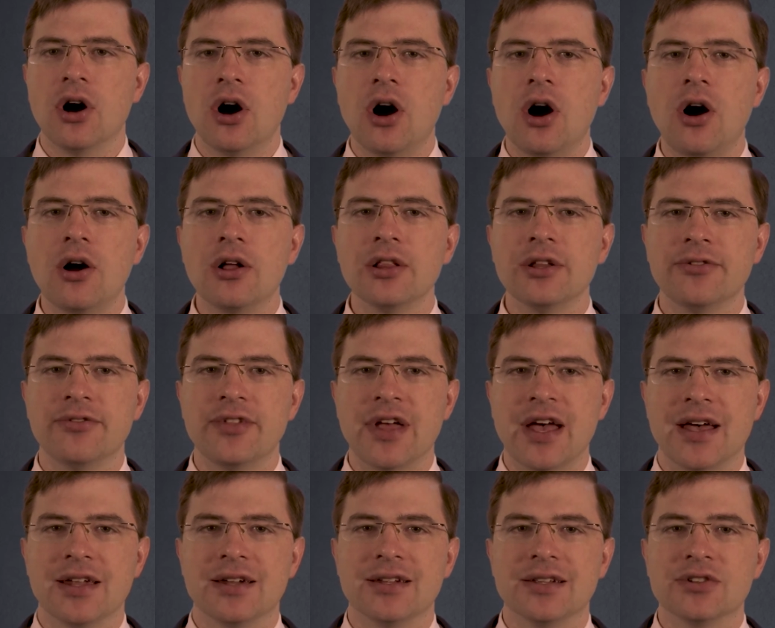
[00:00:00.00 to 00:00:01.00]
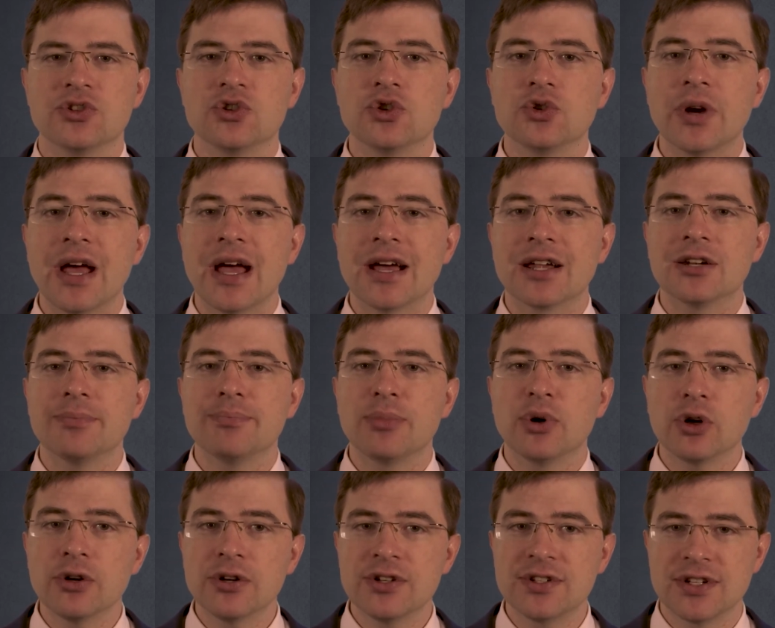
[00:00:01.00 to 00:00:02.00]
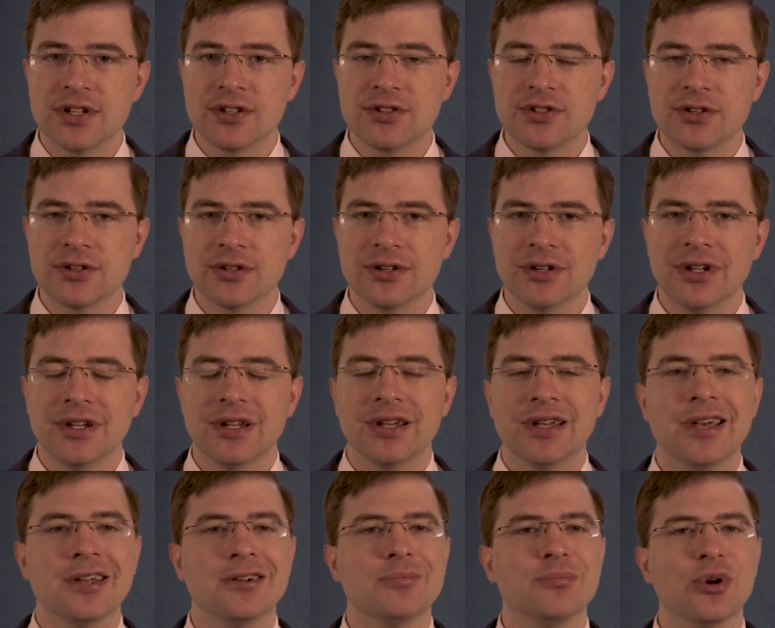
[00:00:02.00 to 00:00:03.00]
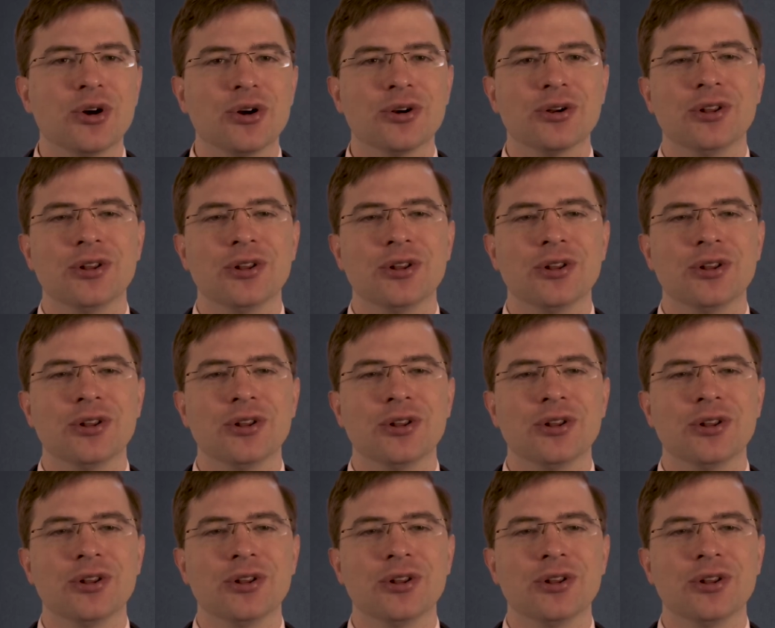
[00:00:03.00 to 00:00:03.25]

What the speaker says: All of that is tracked per sensor and per